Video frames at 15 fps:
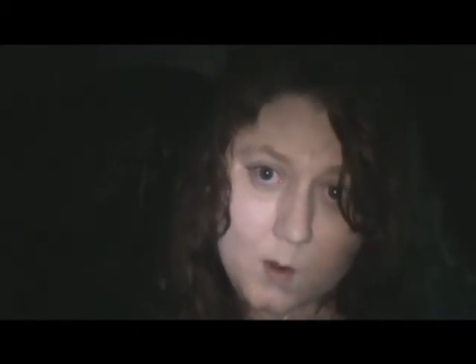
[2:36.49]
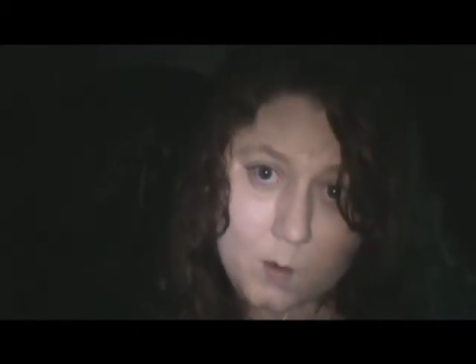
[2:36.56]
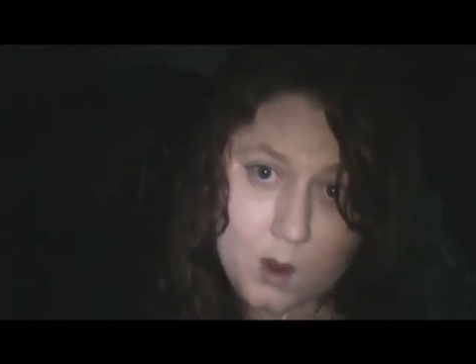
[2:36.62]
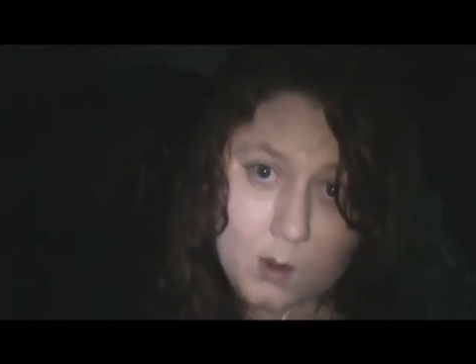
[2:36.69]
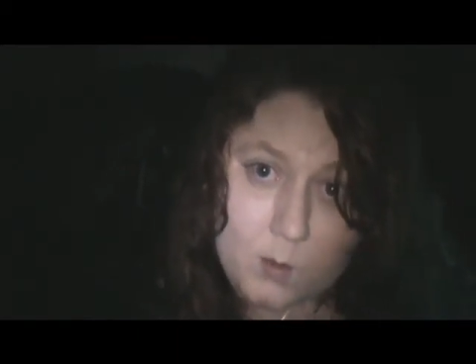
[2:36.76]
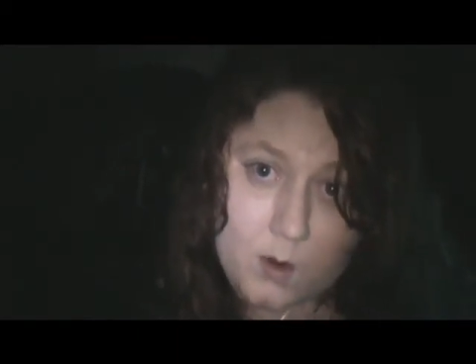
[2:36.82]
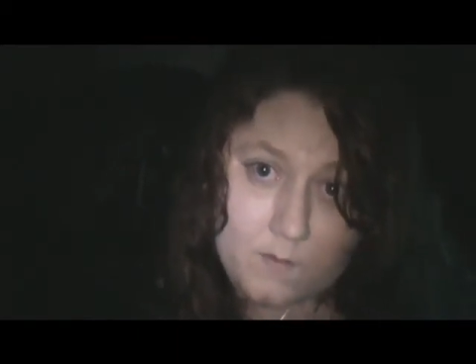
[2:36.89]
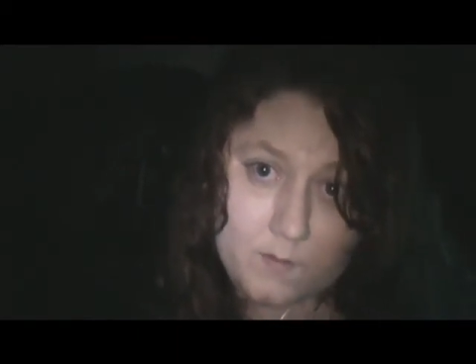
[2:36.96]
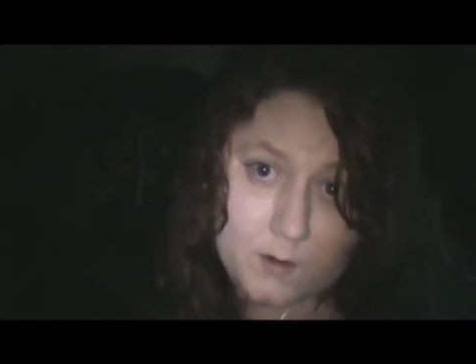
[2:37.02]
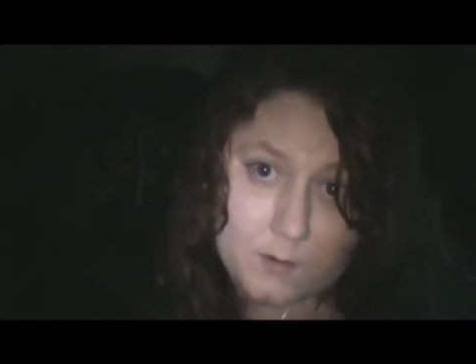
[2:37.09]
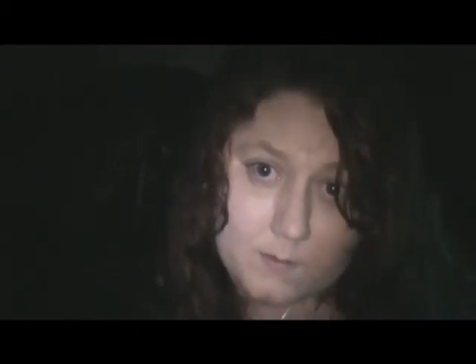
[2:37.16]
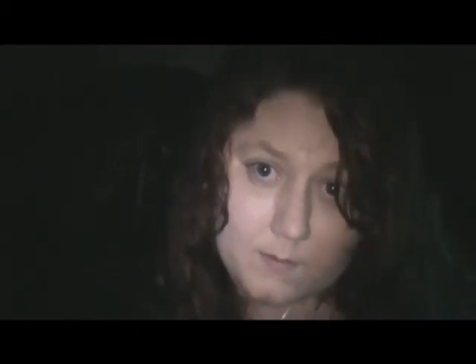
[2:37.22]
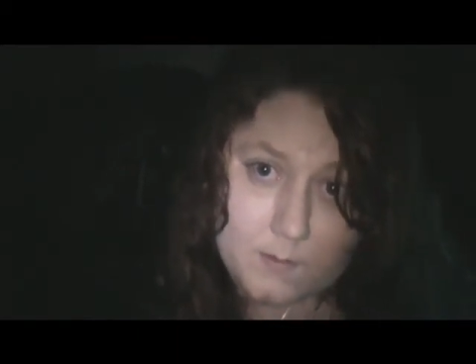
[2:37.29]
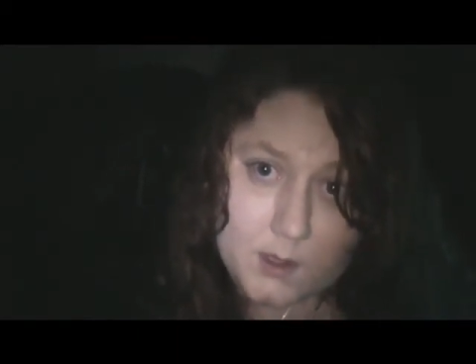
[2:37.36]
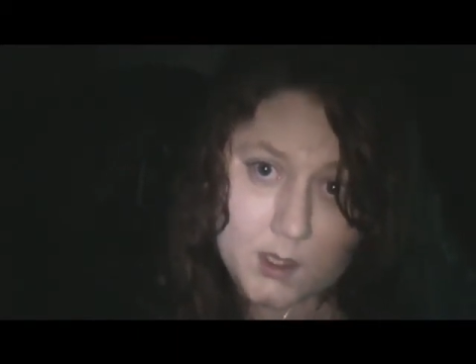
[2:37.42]
Red Rover,
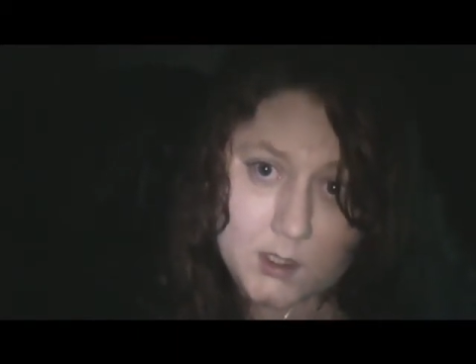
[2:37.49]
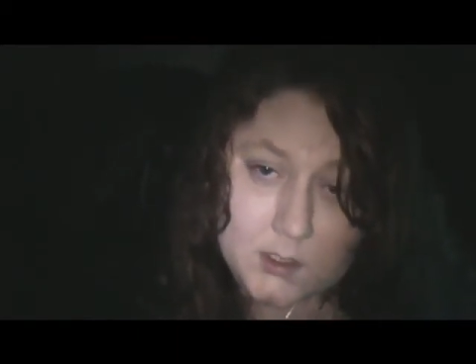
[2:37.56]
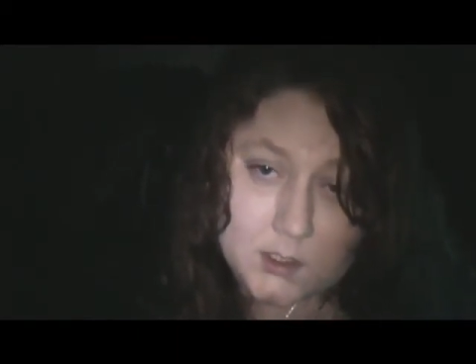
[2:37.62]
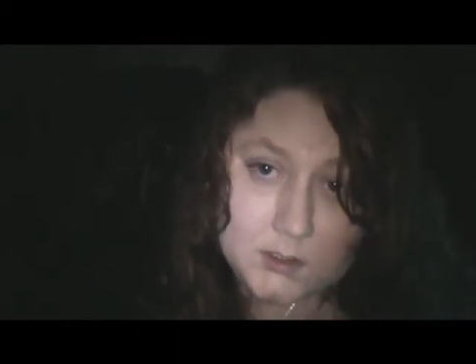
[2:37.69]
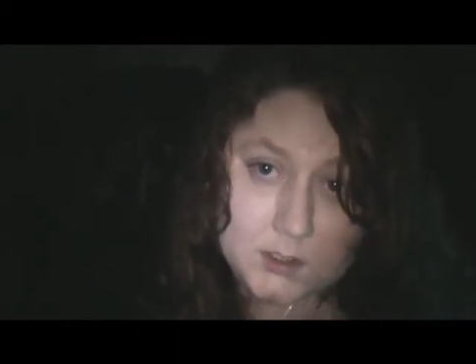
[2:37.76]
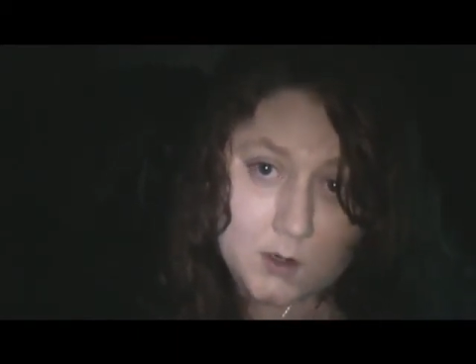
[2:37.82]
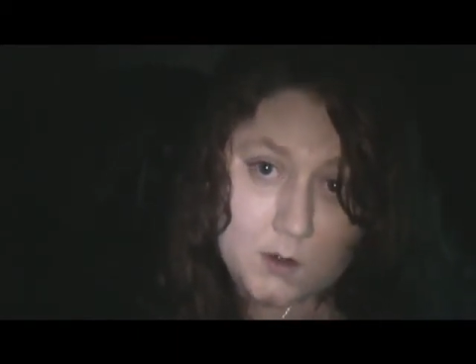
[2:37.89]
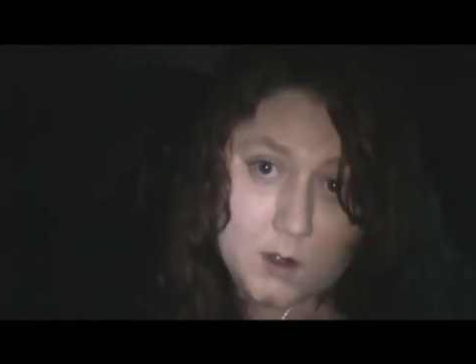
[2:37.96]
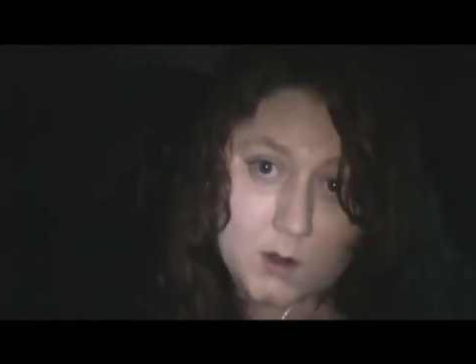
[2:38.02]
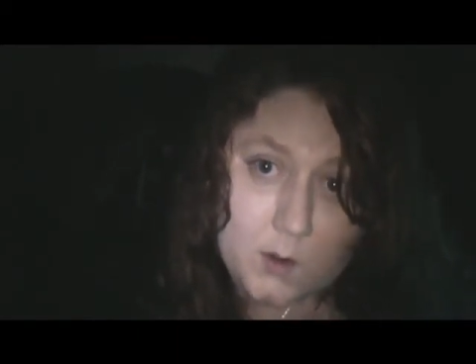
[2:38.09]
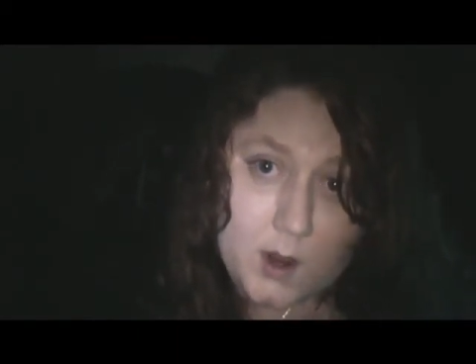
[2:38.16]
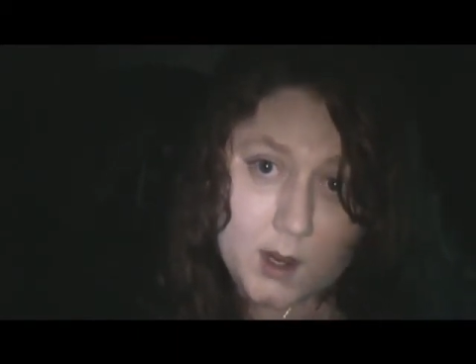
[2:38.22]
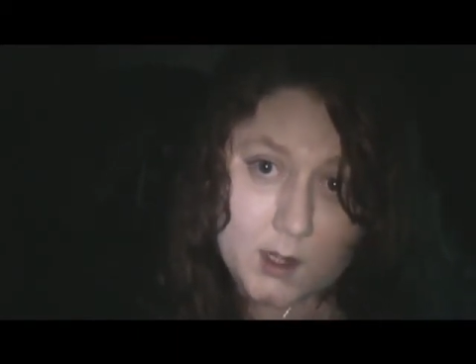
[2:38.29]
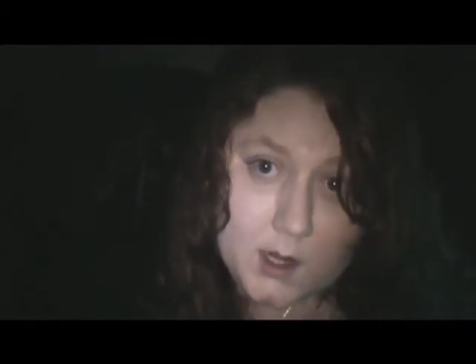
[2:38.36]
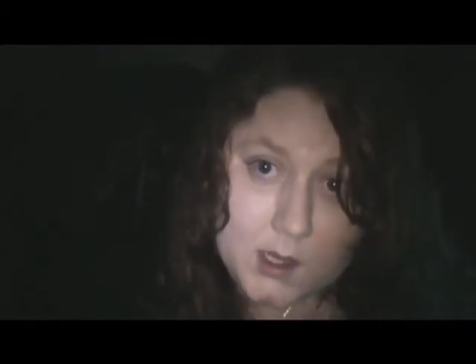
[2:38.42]
to sew your
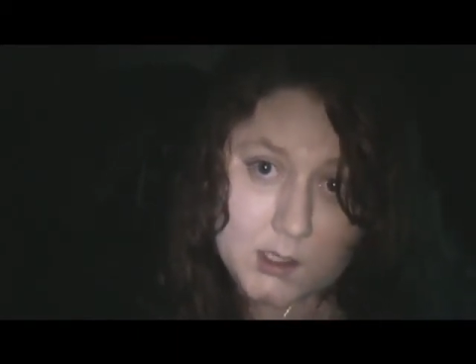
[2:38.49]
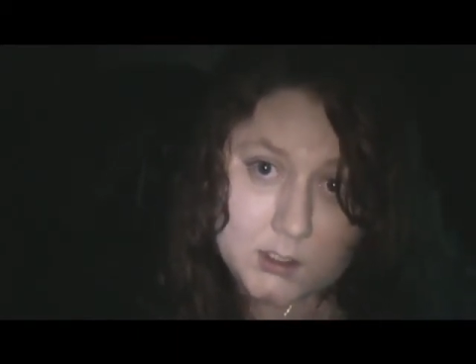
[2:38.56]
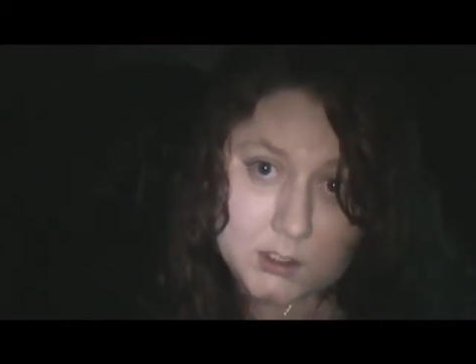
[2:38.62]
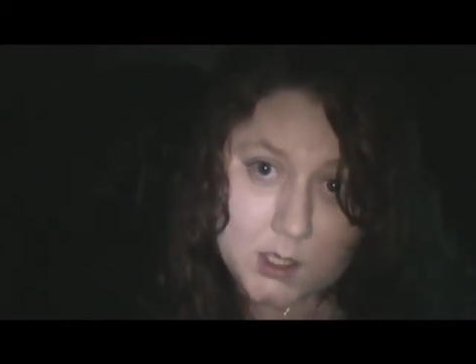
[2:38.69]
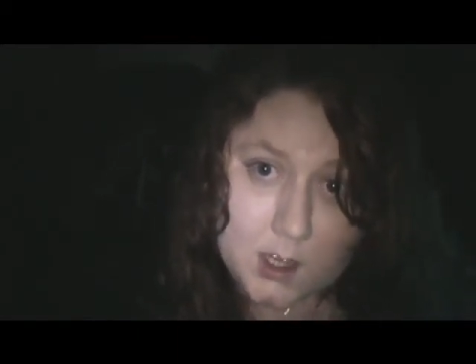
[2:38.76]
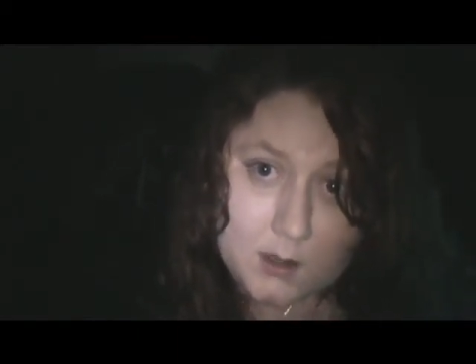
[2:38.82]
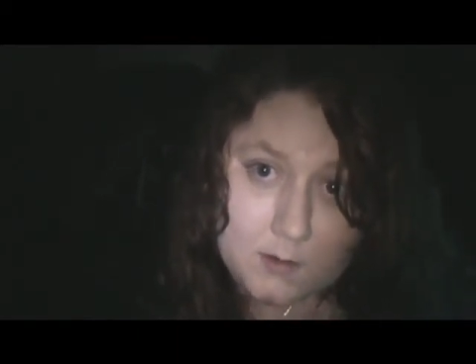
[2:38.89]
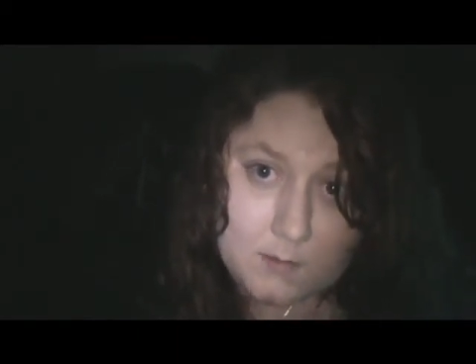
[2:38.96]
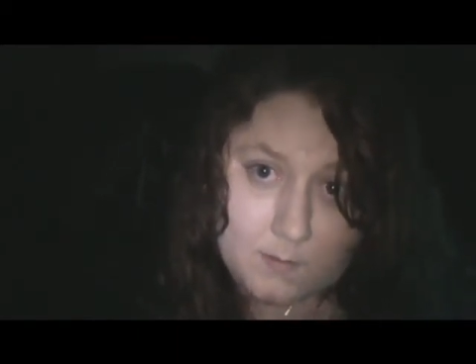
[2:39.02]
crying eyes shut.